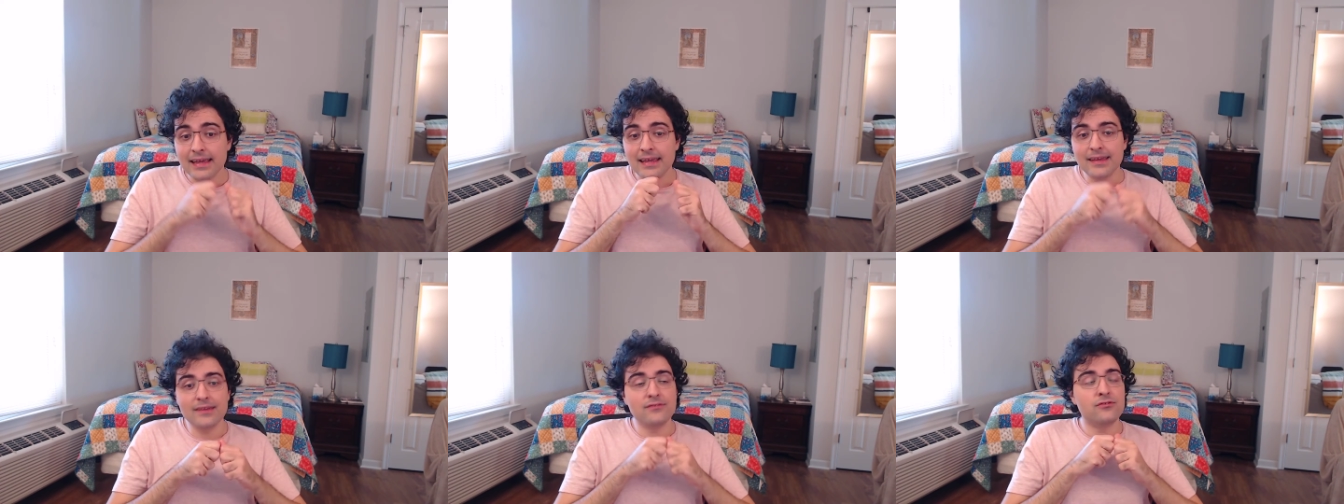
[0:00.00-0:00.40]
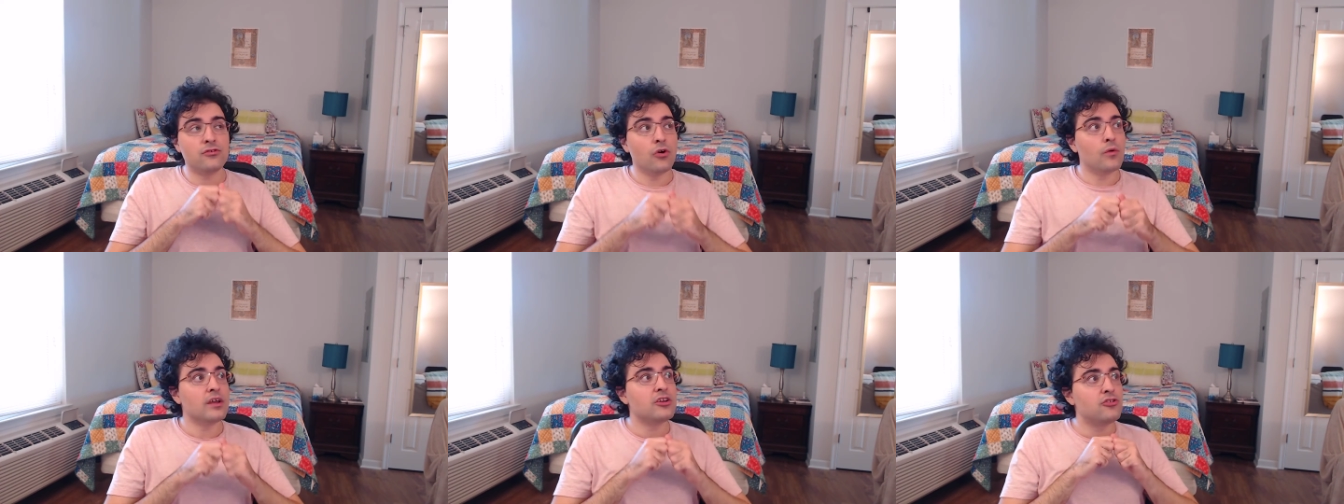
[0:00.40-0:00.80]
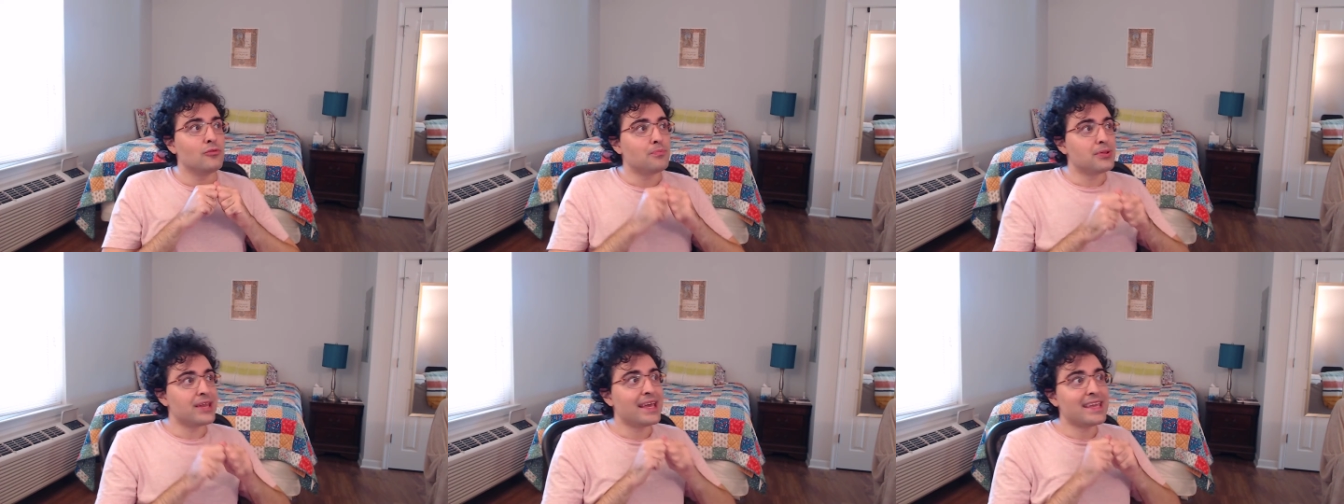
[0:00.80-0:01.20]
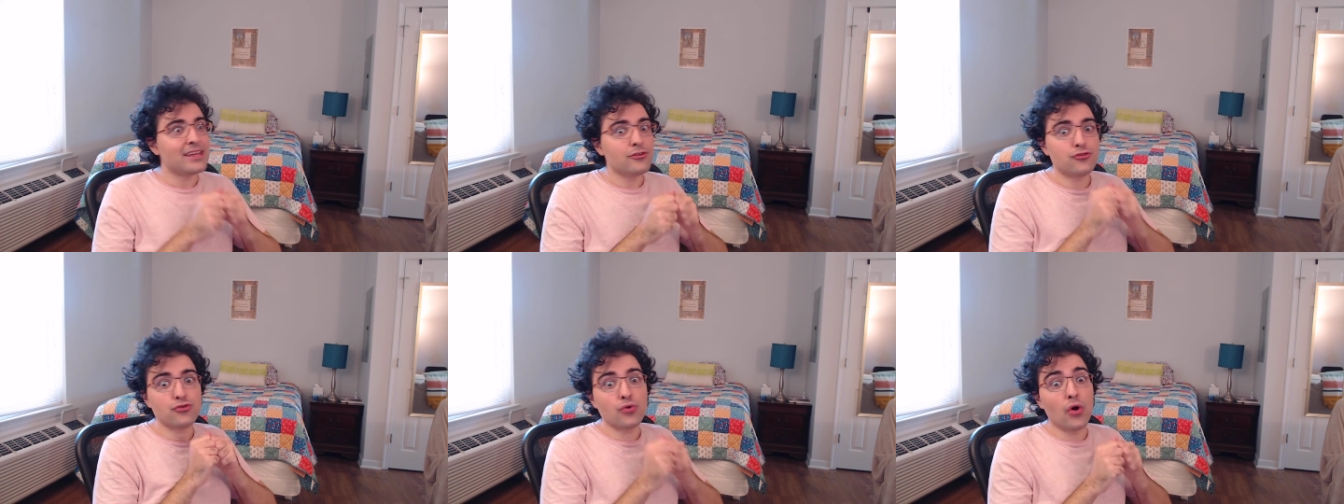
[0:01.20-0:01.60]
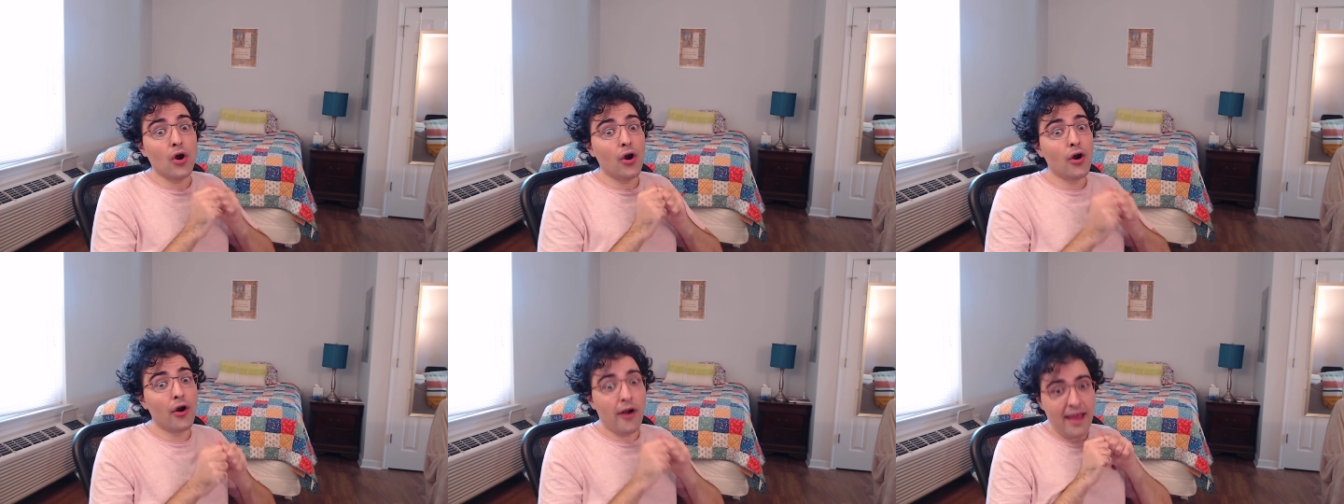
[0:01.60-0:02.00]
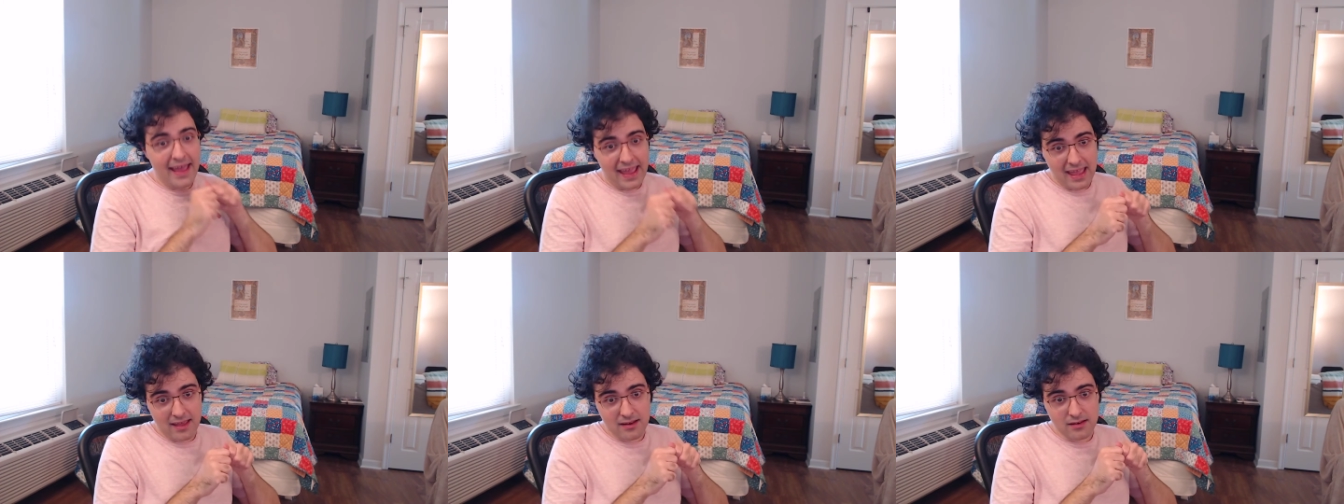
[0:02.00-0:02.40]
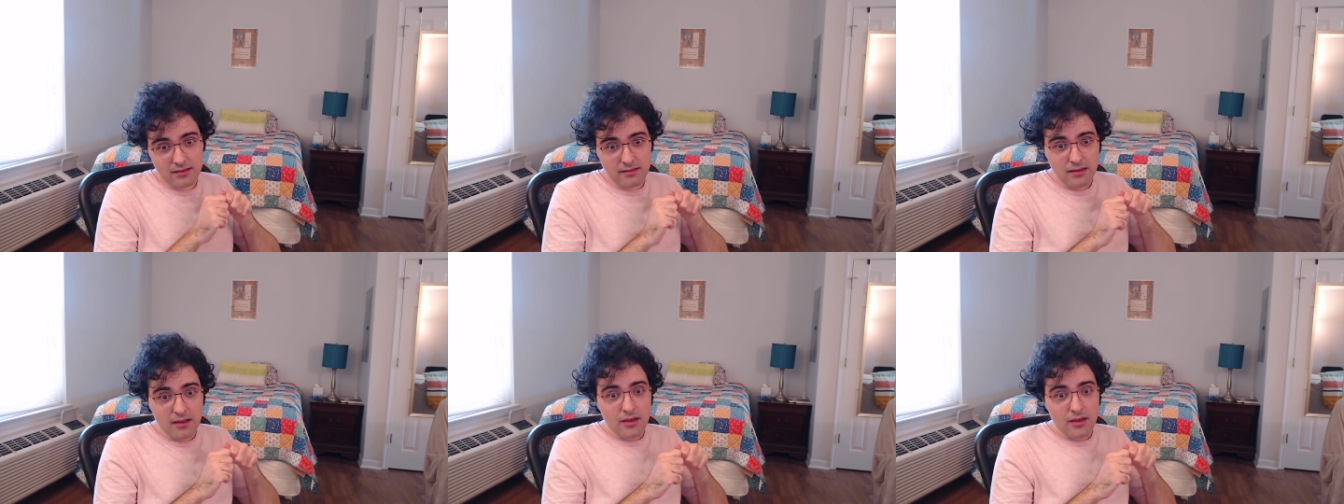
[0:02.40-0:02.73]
is going to play into her hand.